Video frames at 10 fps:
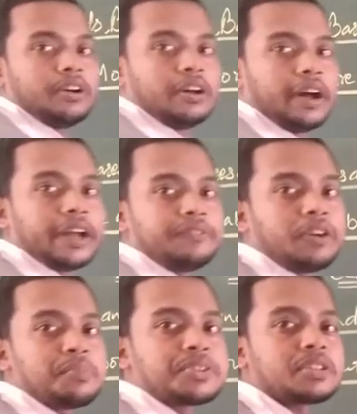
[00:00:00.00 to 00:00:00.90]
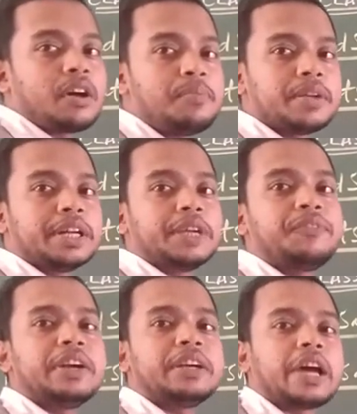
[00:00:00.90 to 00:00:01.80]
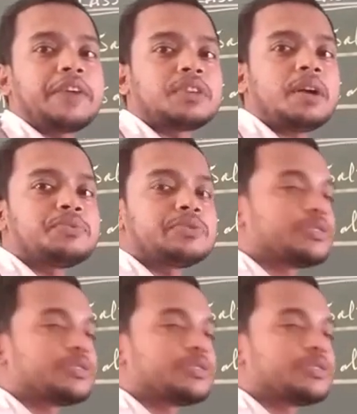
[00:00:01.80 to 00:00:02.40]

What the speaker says: and formation of different types of